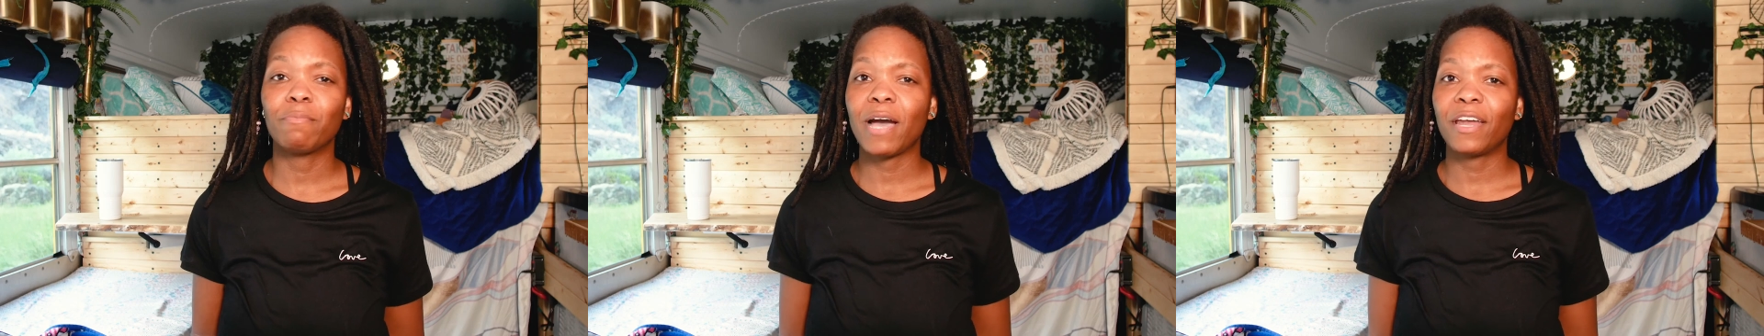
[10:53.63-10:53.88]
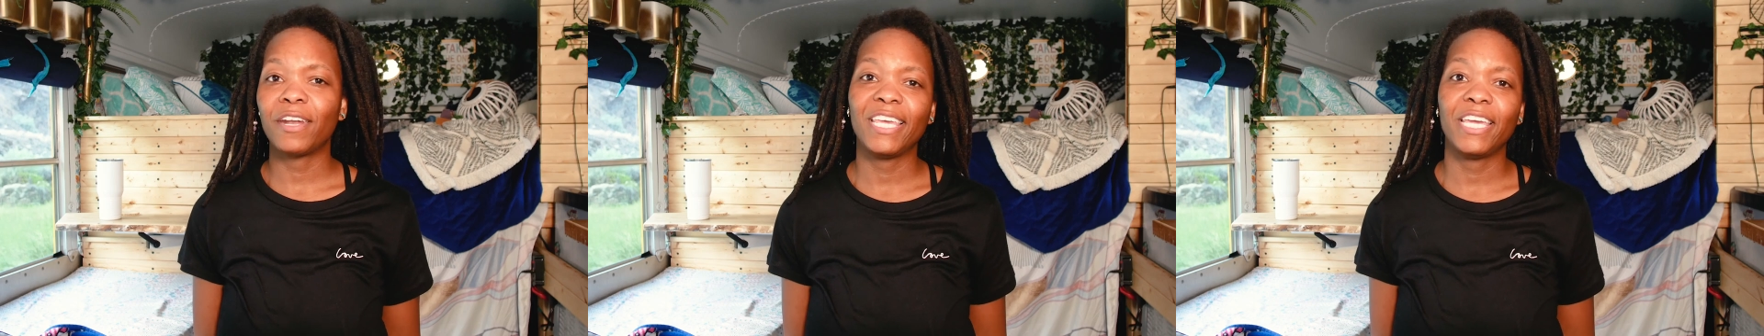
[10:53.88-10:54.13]

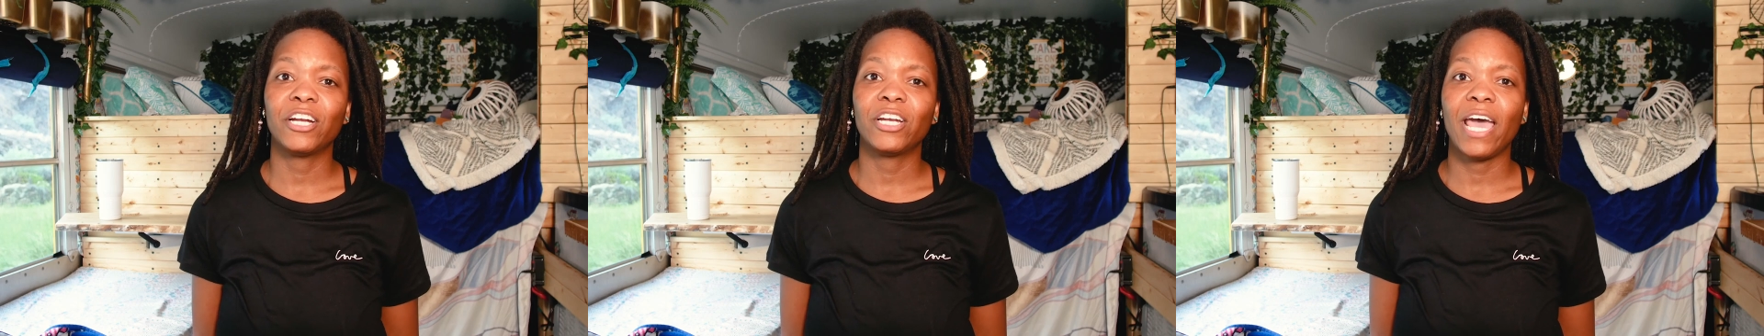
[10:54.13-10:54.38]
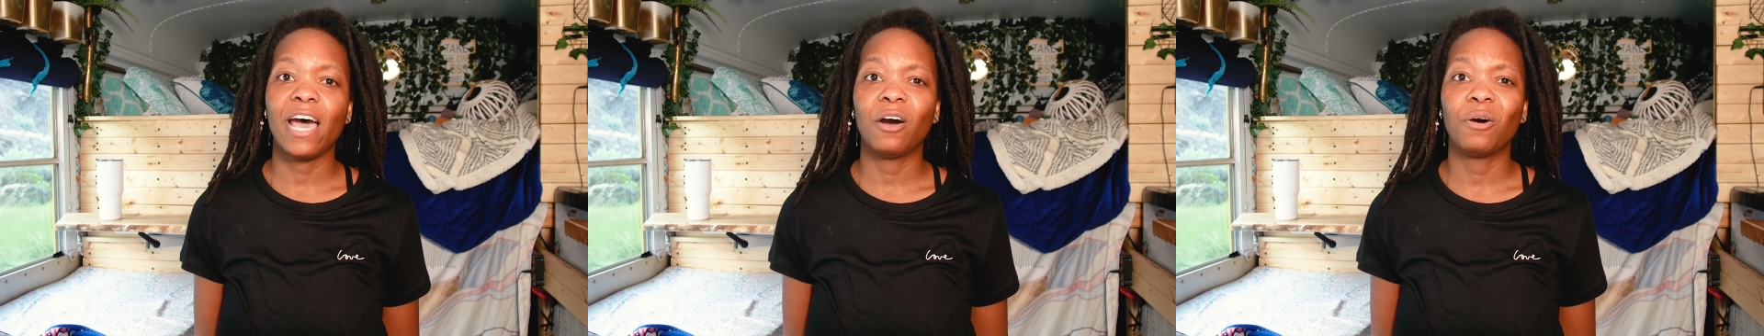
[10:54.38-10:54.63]
about a year
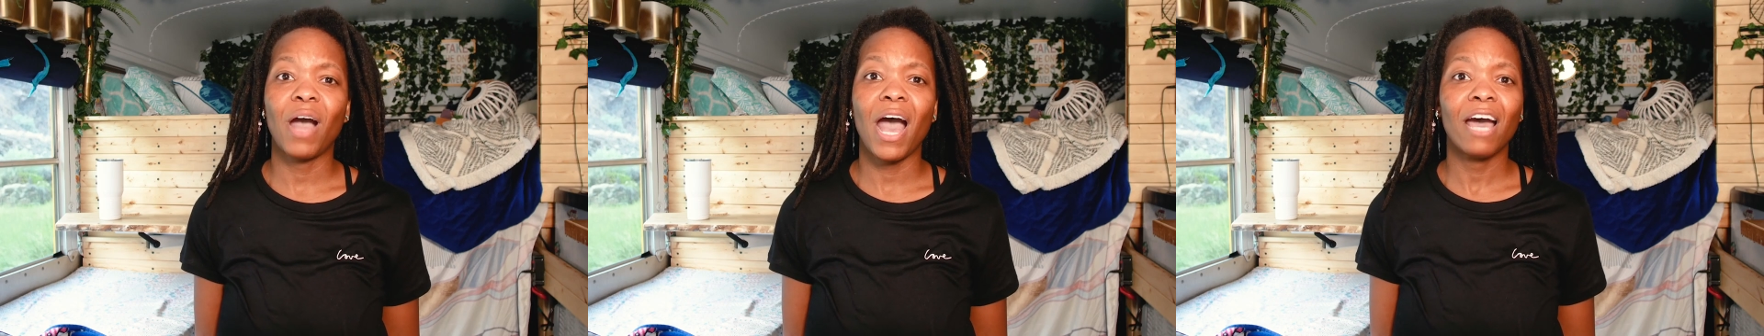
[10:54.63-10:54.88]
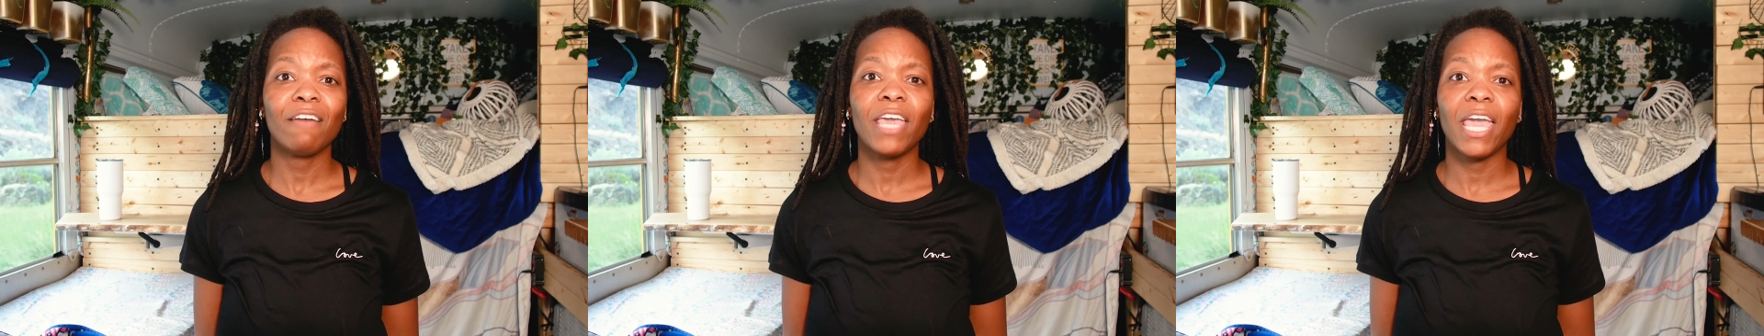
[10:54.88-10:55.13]
now,
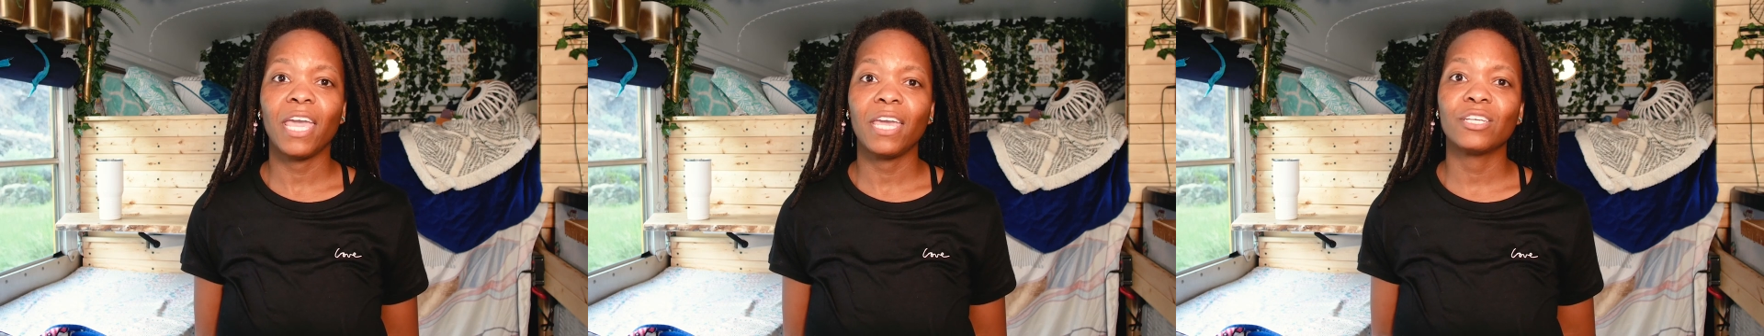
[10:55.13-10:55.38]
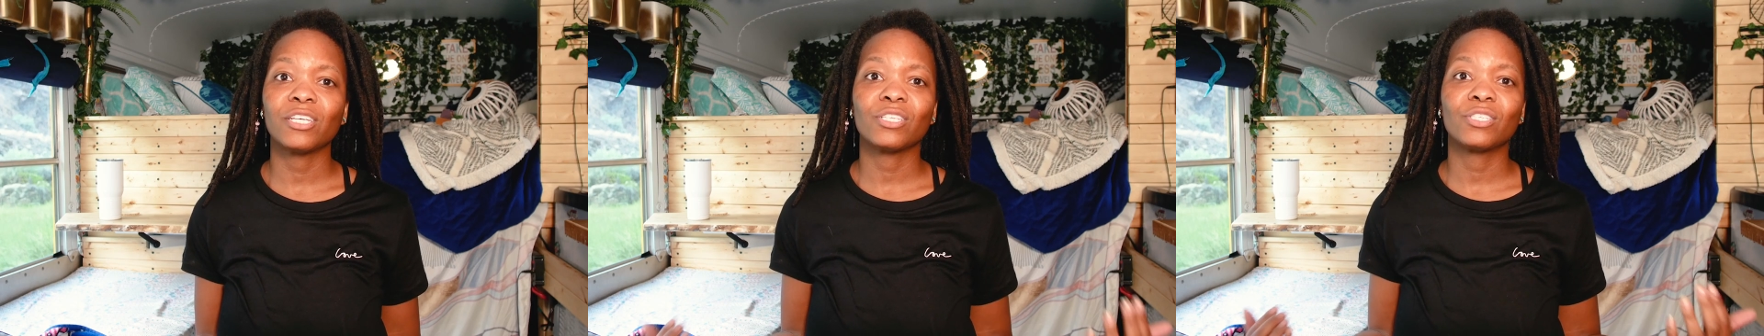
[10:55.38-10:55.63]
I've
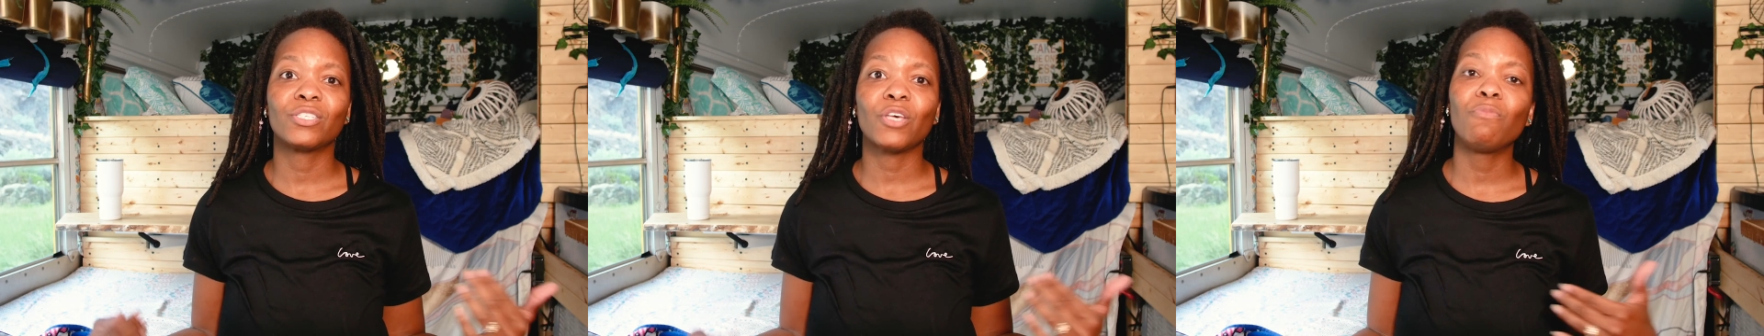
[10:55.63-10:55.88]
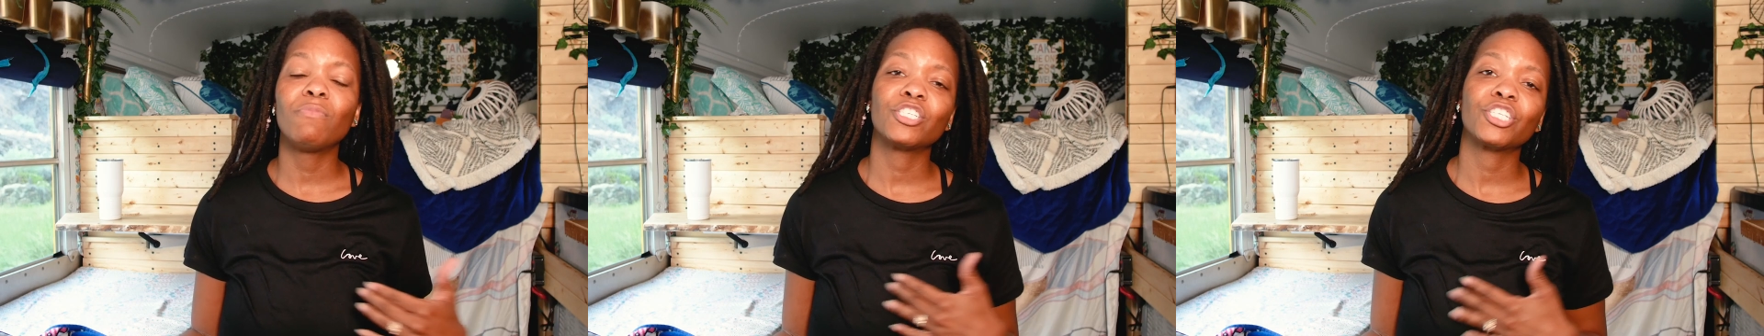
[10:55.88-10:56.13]
gained
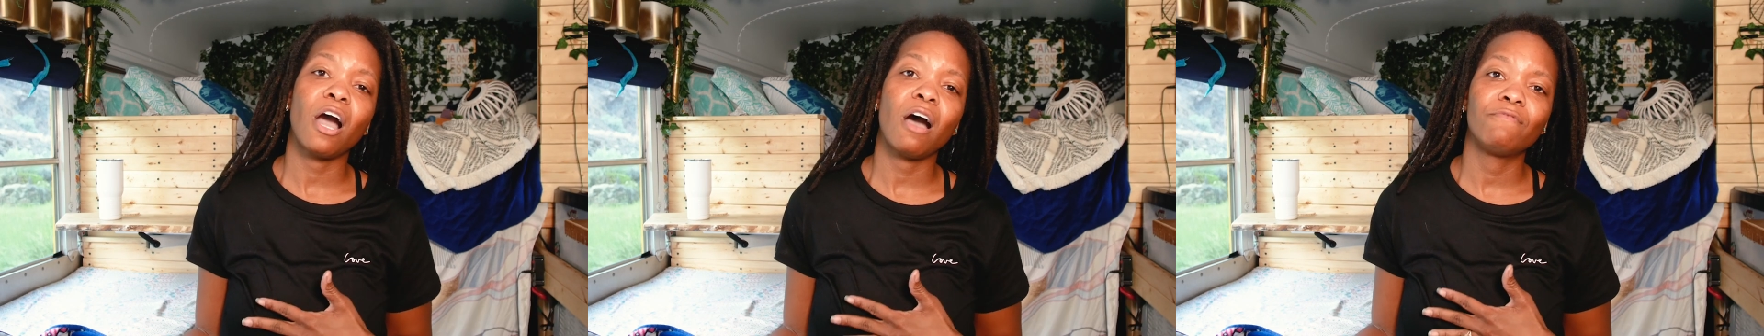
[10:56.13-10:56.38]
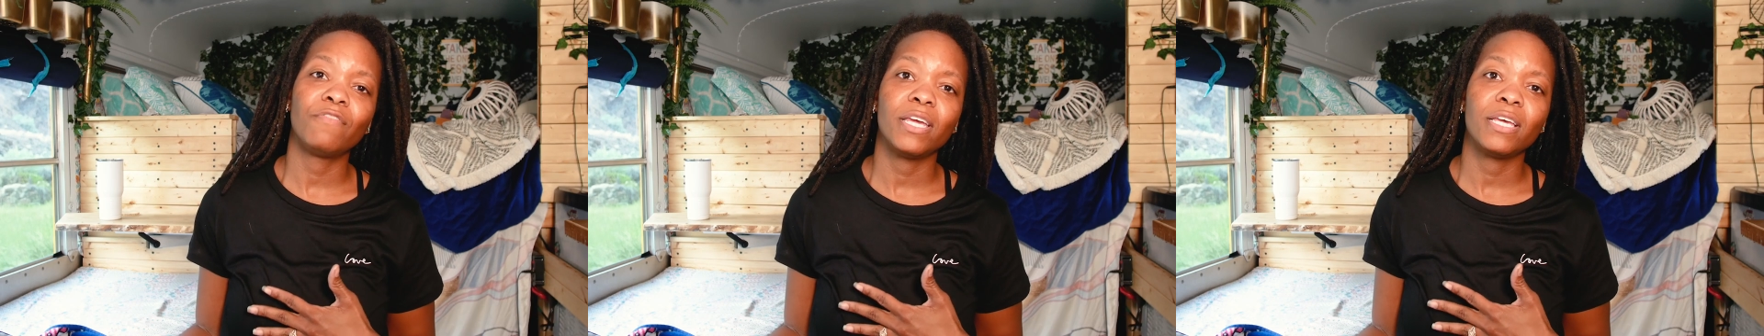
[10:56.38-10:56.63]
so much
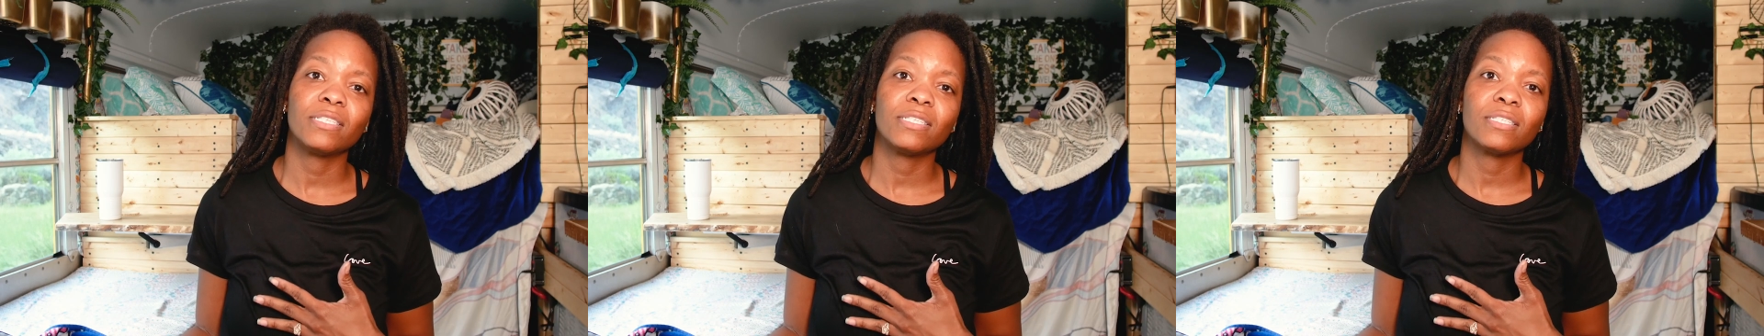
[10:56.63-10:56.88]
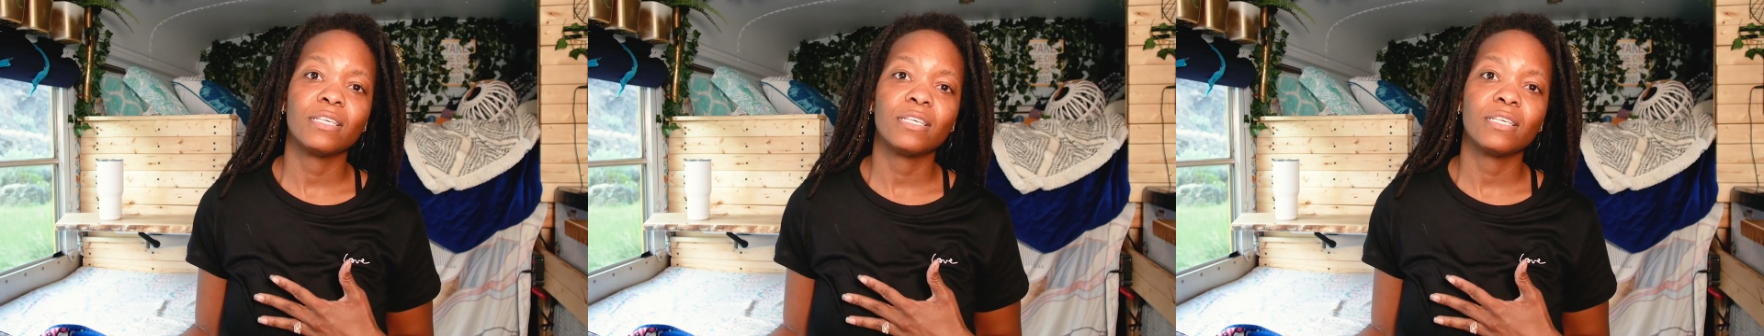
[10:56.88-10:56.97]
confidence,